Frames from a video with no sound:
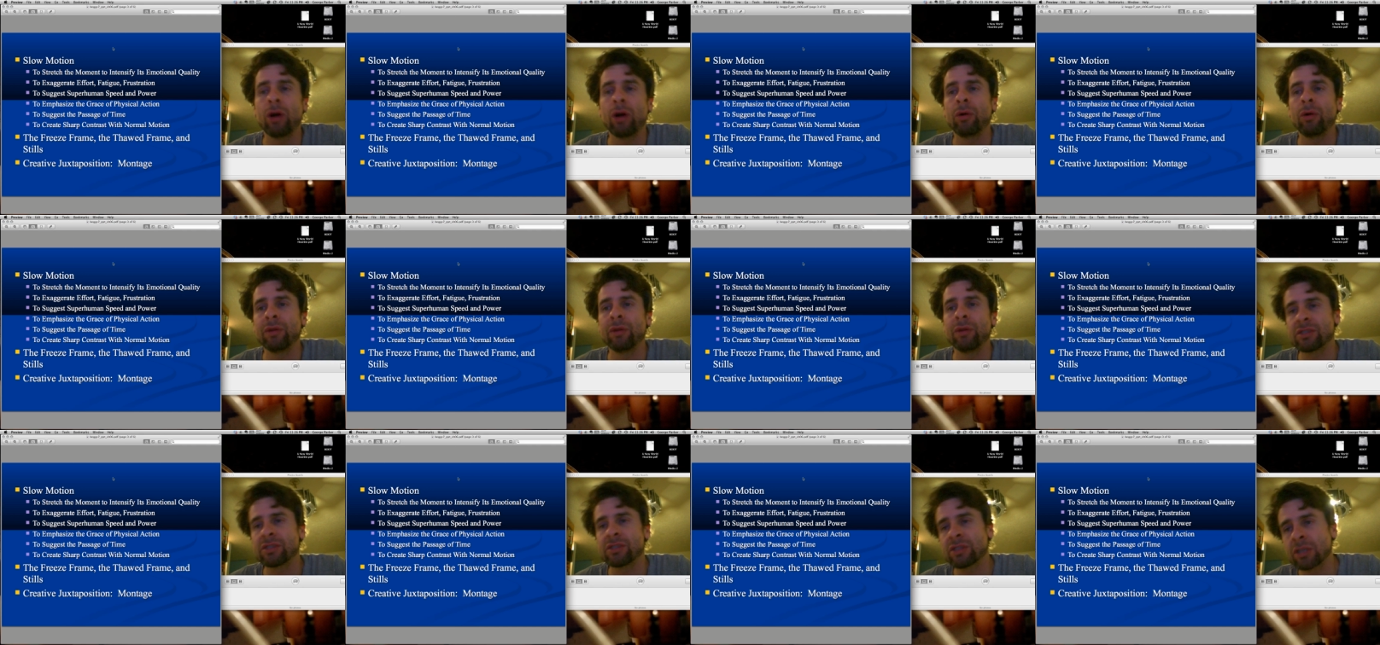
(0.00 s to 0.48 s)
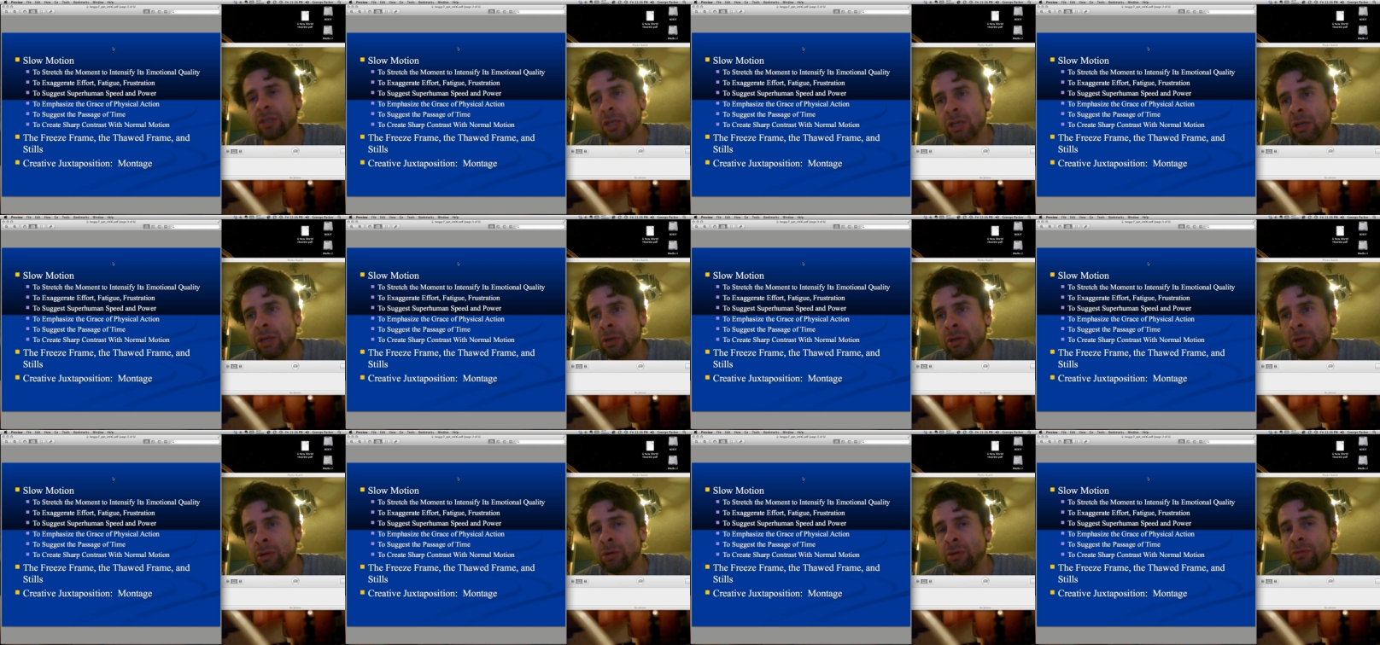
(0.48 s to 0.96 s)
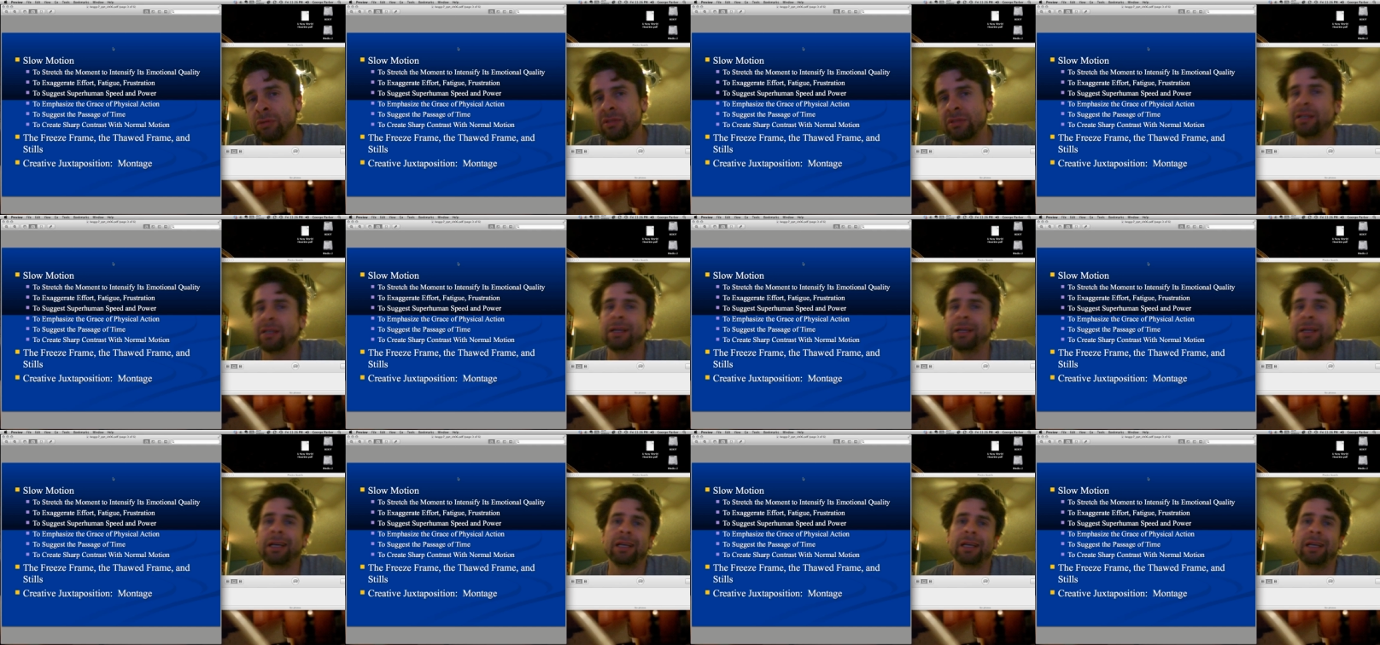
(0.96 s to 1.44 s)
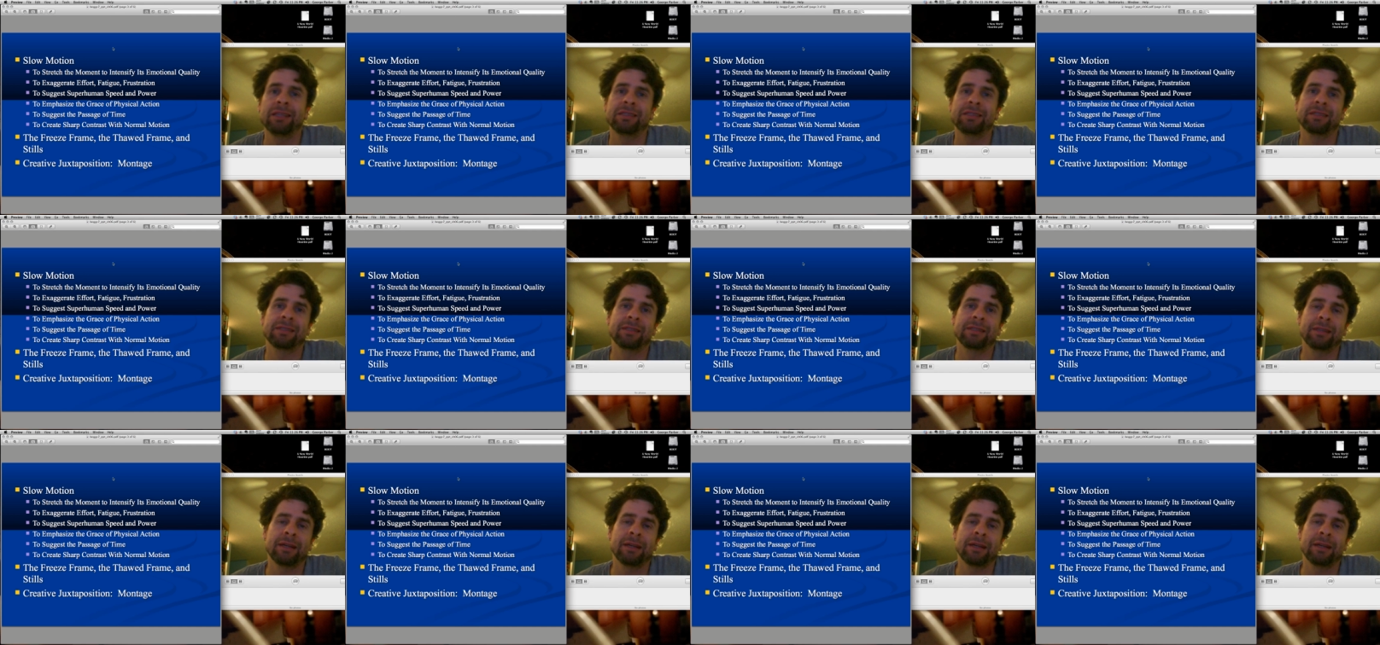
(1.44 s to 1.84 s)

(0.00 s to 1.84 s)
Oh, it's cute. It's